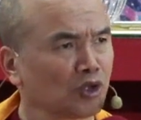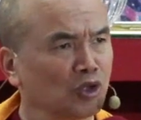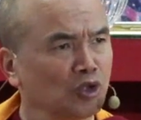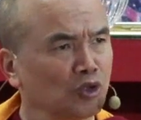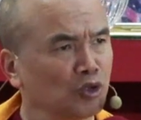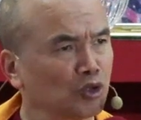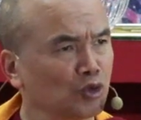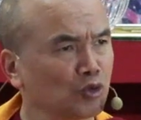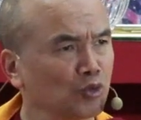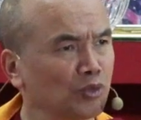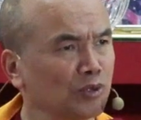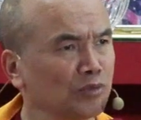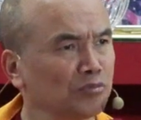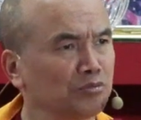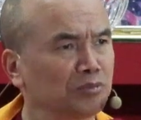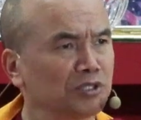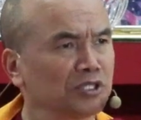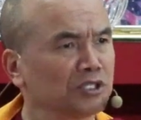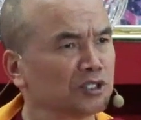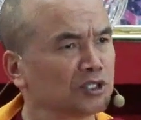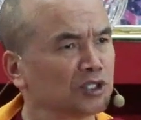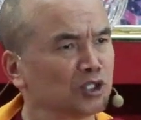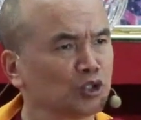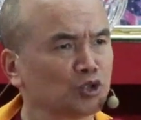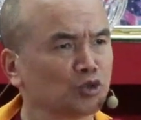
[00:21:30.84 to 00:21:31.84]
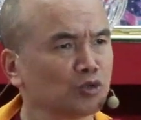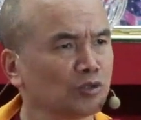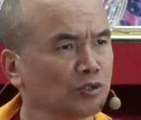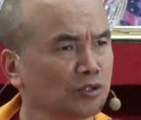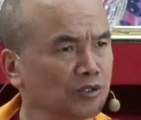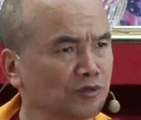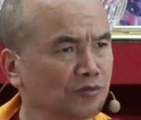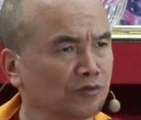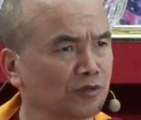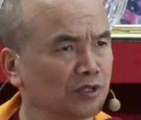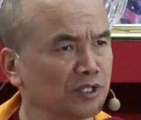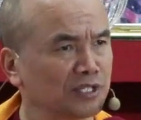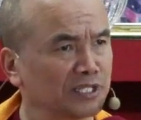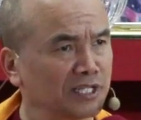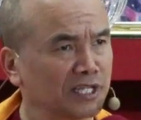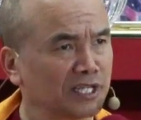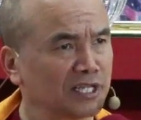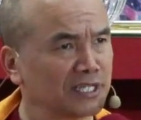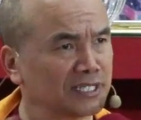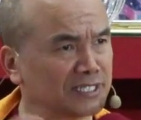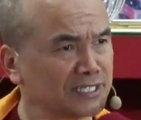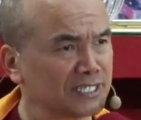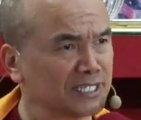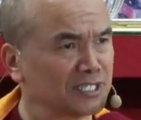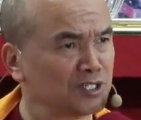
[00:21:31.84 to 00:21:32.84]
Not one means these two are different. They
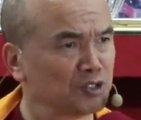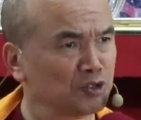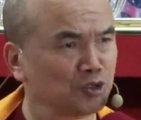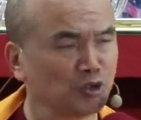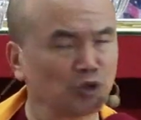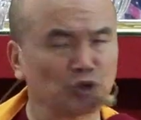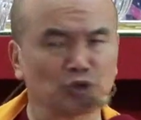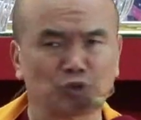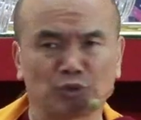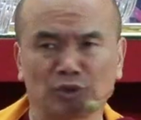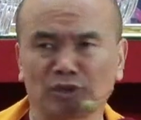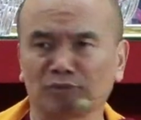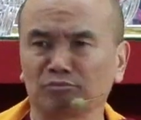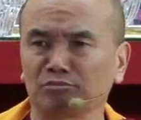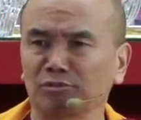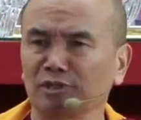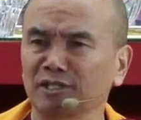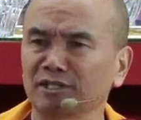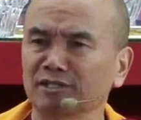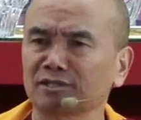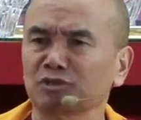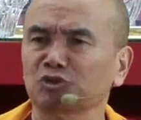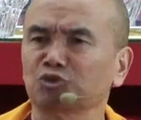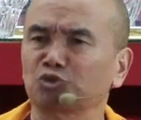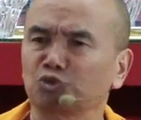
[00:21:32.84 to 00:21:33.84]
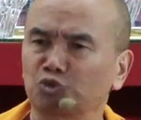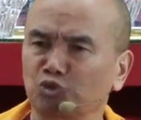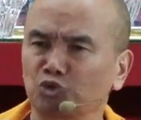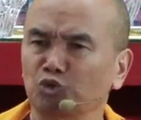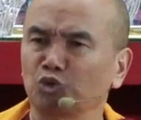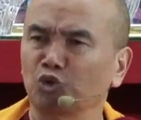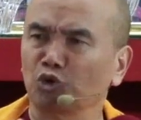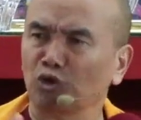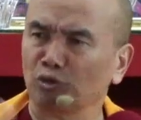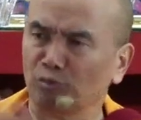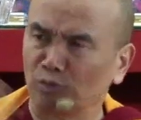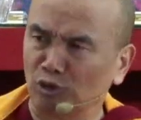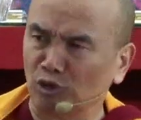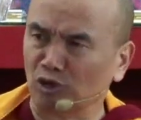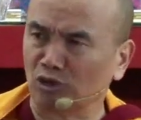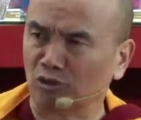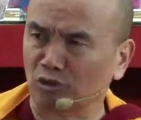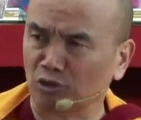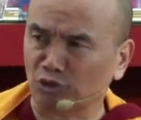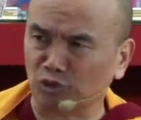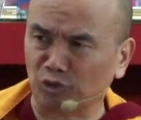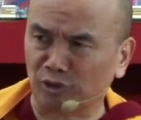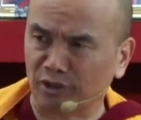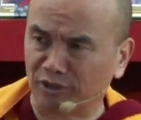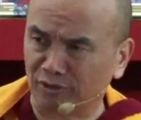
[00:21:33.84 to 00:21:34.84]
exist, not one means two or more.
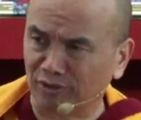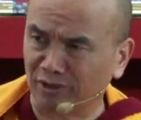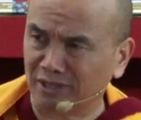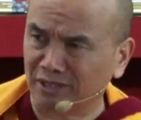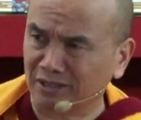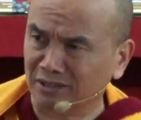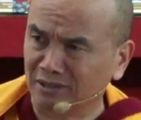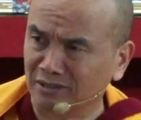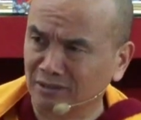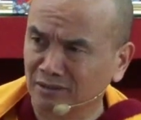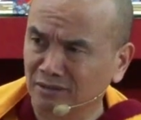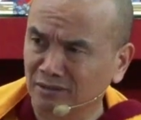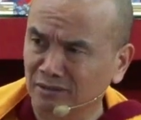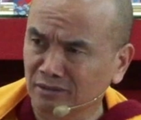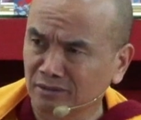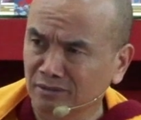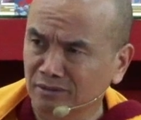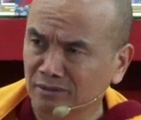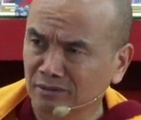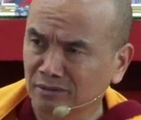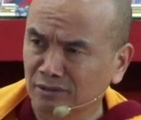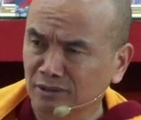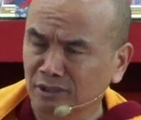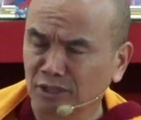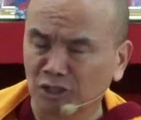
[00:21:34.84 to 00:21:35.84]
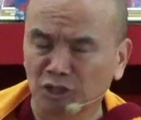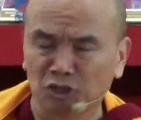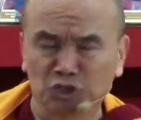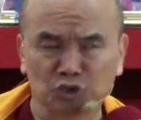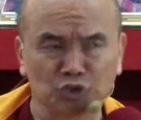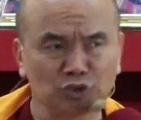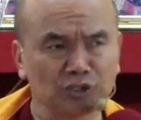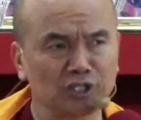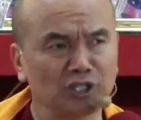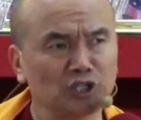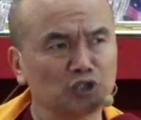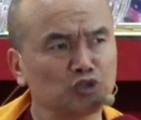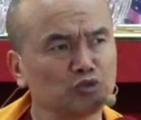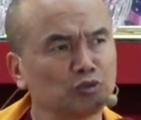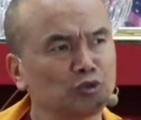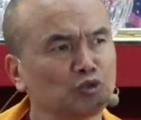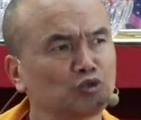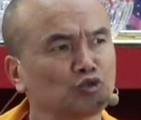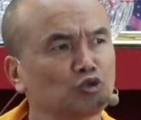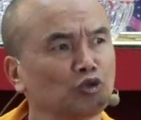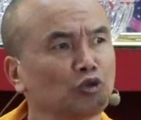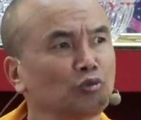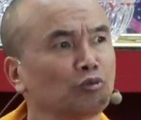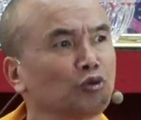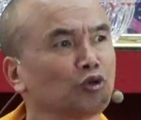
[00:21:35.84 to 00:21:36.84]
You agree? So there should be
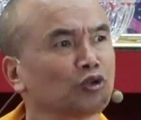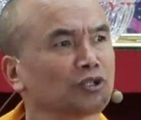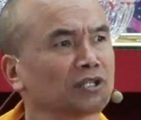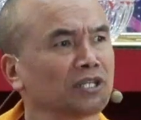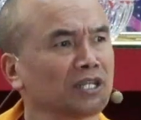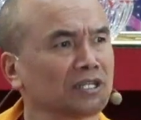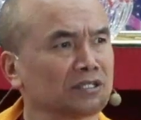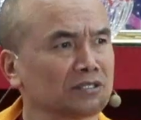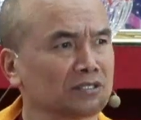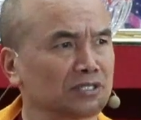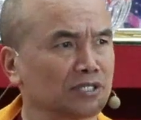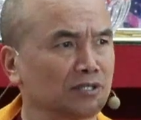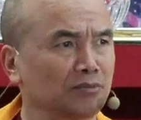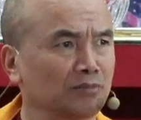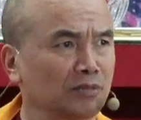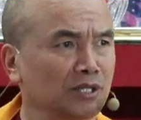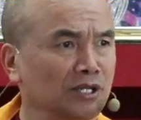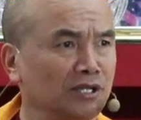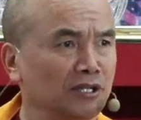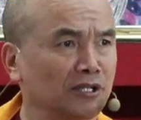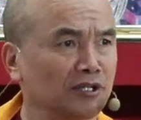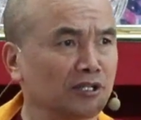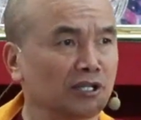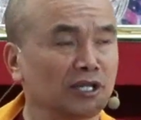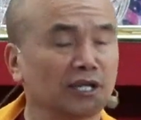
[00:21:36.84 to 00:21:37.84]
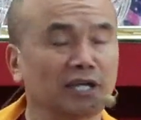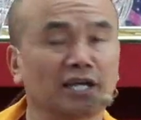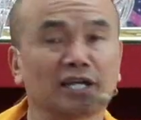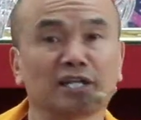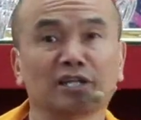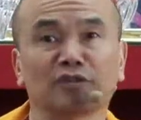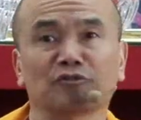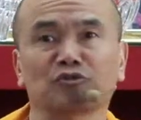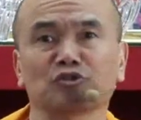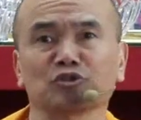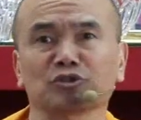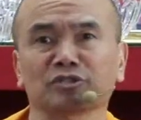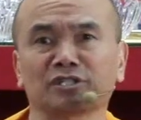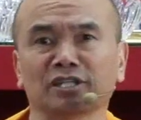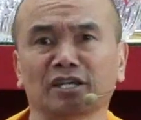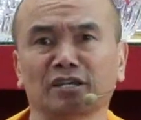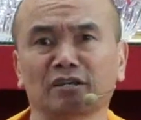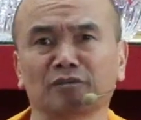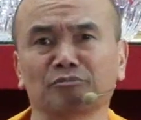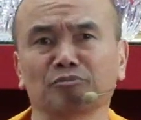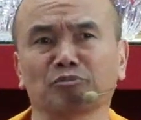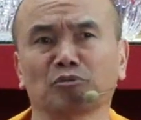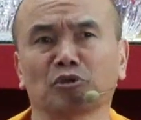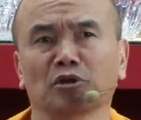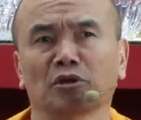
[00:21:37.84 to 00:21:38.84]
two or more things in my hand. And if you
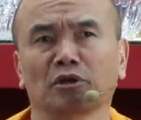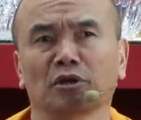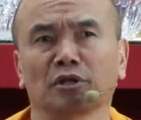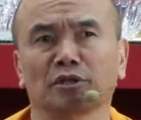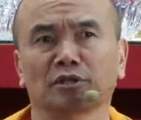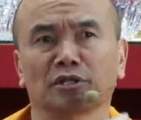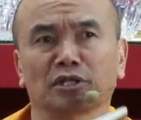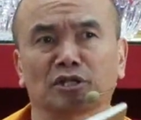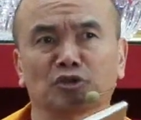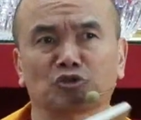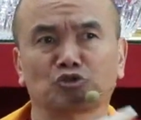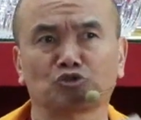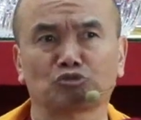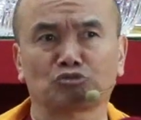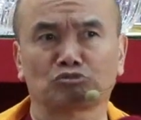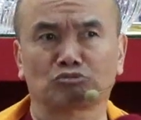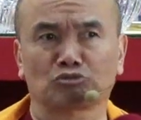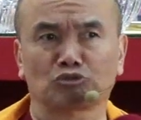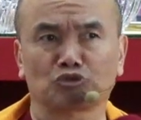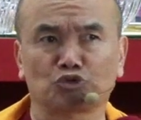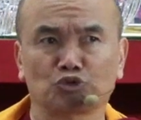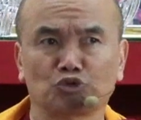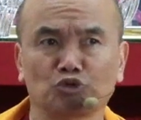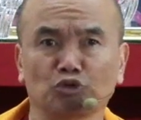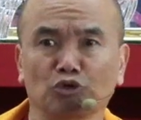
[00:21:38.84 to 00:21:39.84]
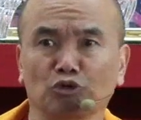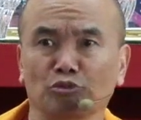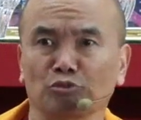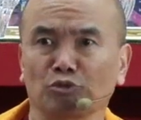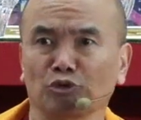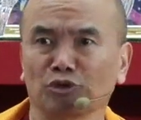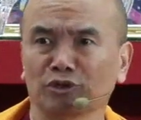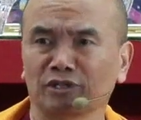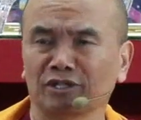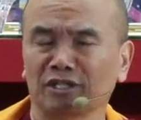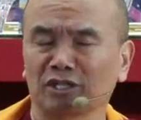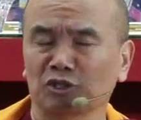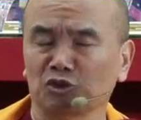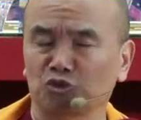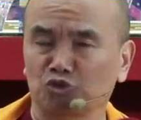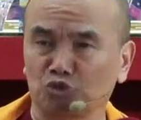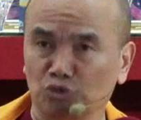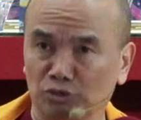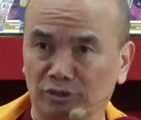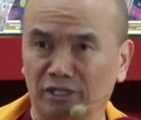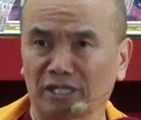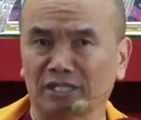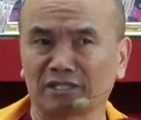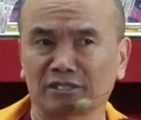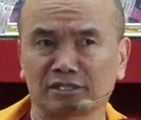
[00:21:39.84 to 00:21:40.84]
say there are two or more things, two
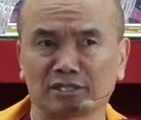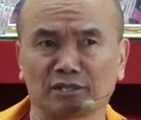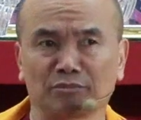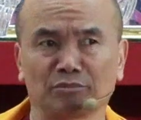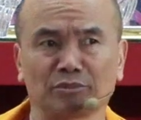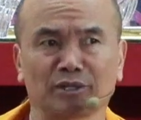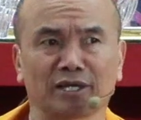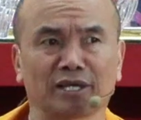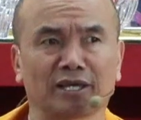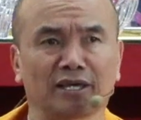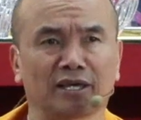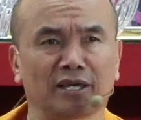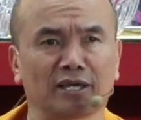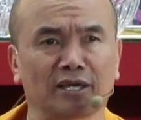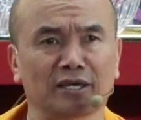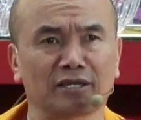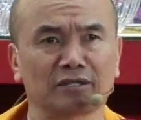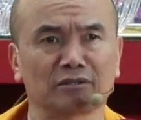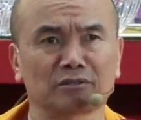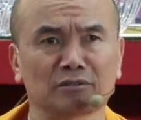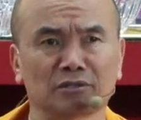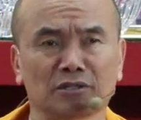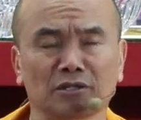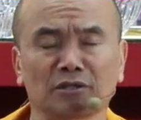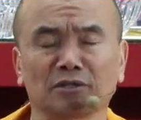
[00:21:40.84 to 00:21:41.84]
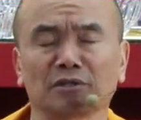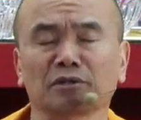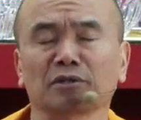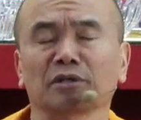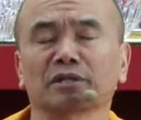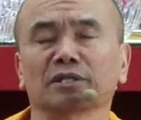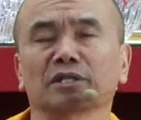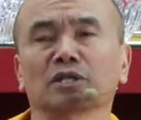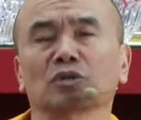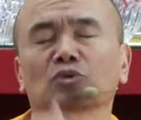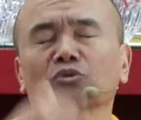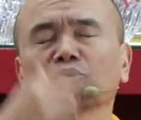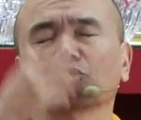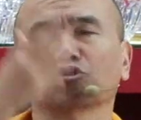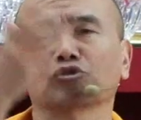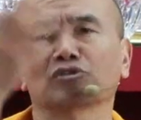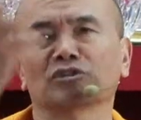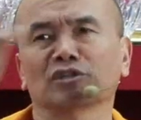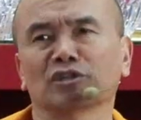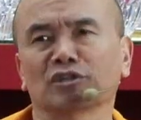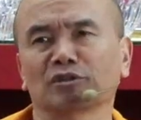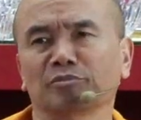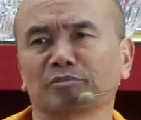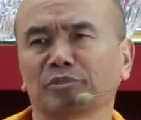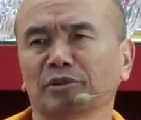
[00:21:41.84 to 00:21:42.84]
things in my hand, then
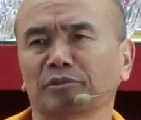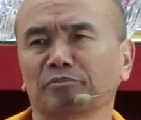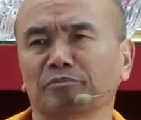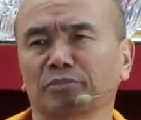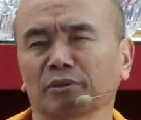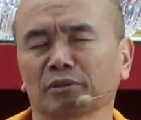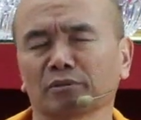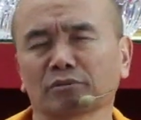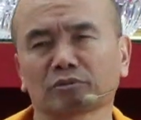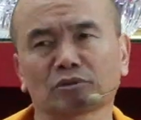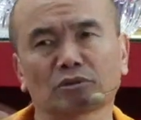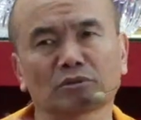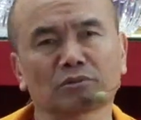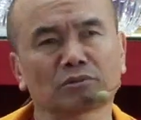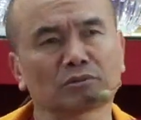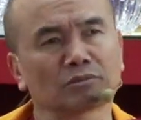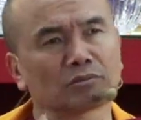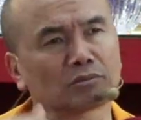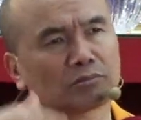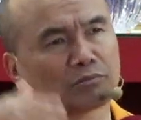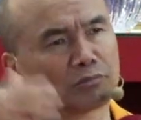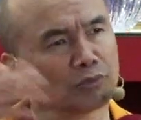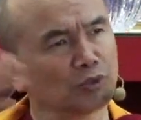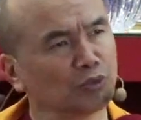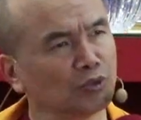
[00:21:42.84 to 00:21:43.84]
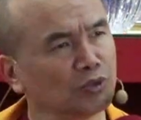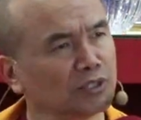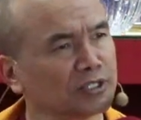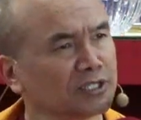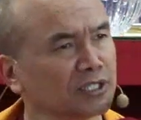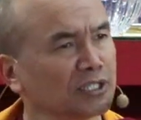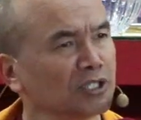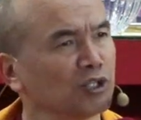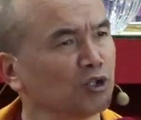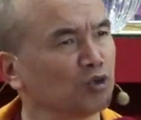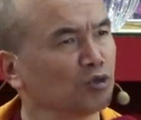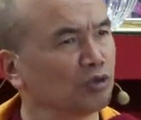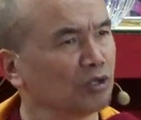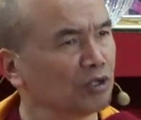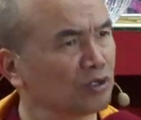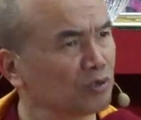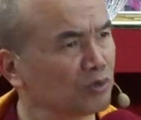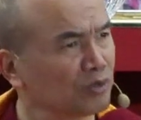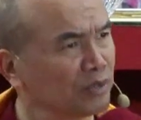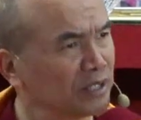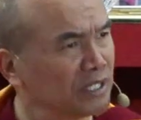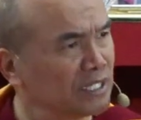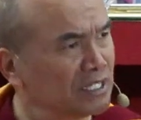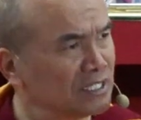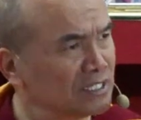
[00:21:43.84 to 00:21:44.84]
ordinary people will say that you're
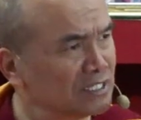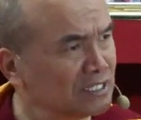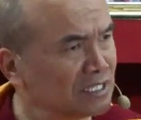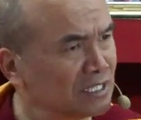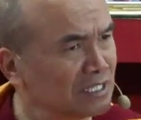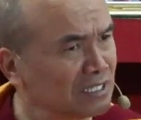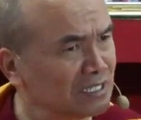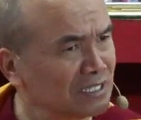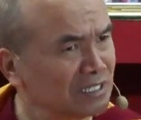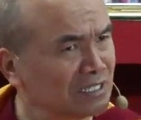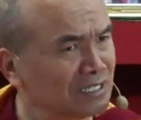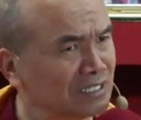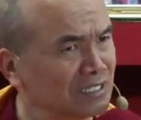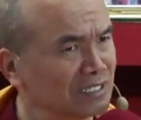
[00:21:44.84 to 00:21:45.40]
crazy.